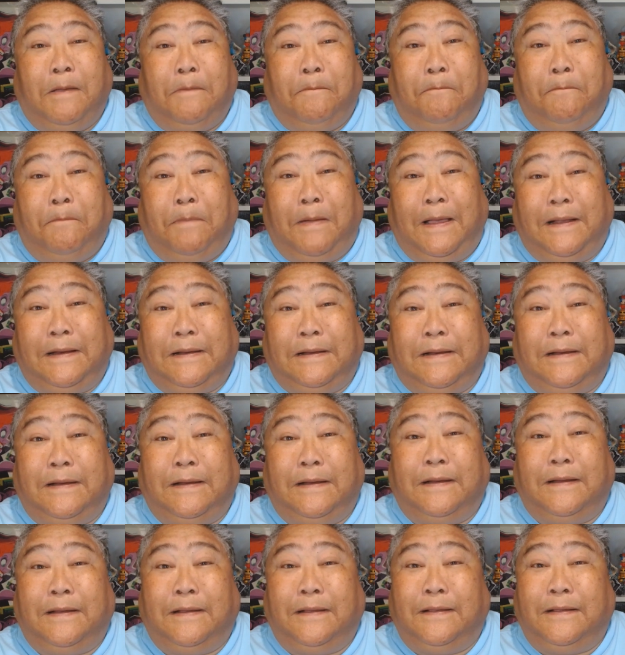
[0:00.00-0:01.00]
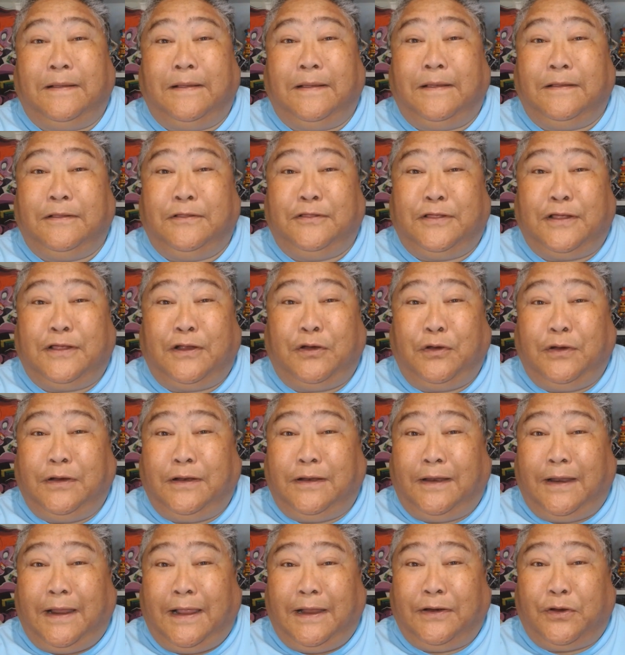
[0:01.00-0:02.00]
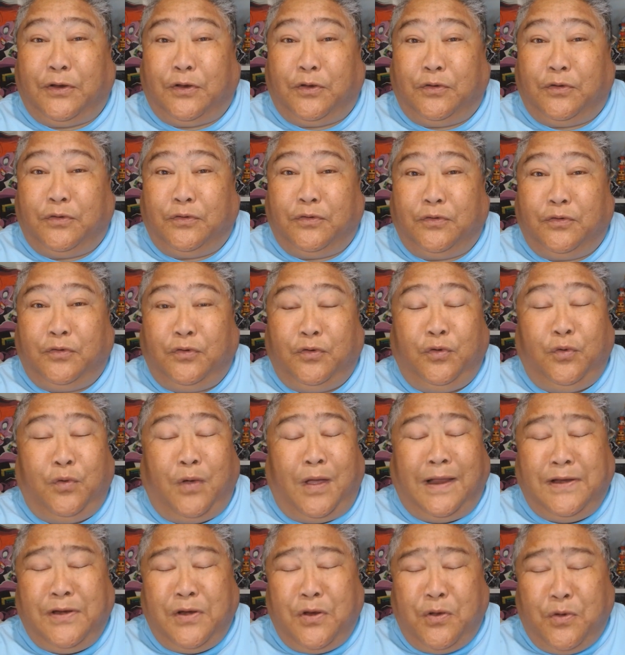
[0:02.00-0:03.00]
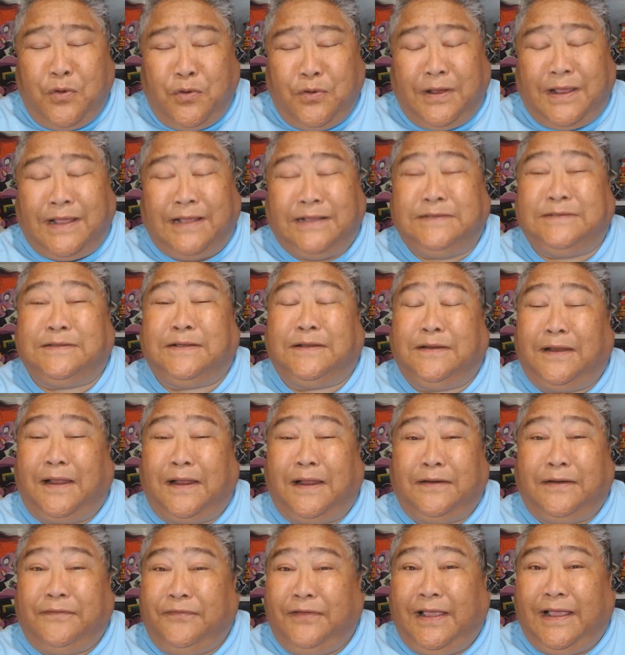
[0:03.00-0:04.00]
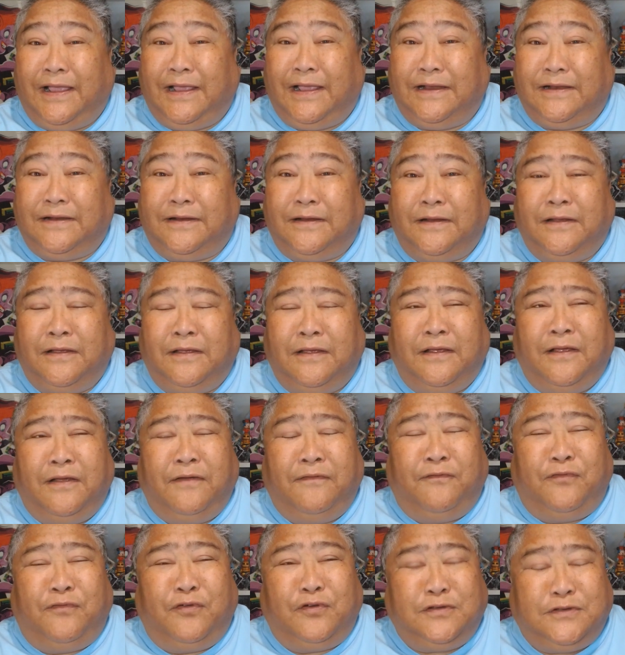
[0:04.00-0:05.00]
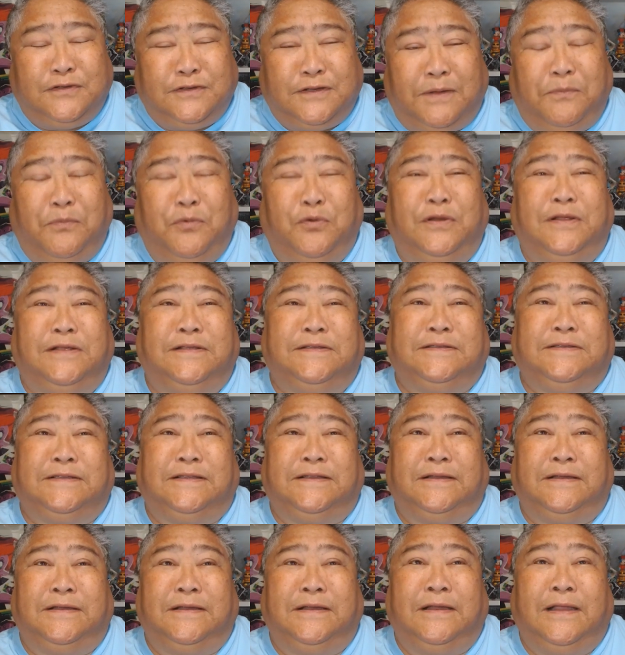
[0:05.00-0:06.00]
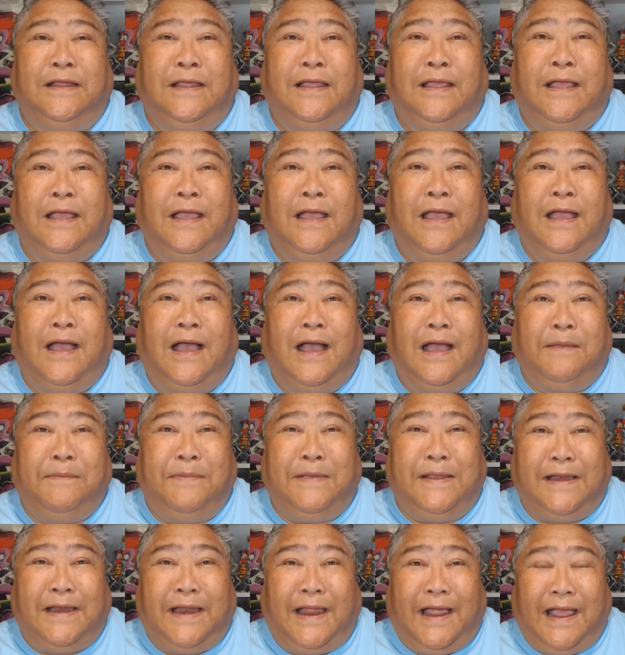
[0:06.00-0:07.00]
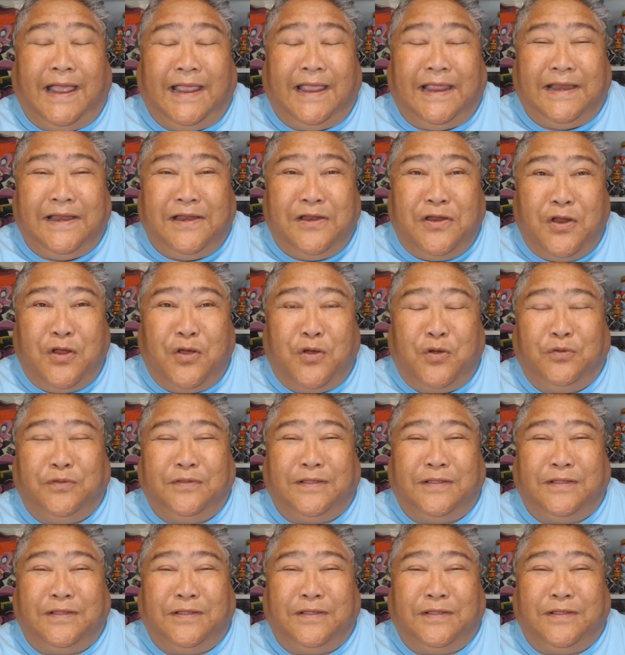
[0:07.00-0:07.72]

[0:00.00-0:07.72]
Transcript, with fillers: But Jared Leto, who I know gets a lot of hate for some reason, I mean, I know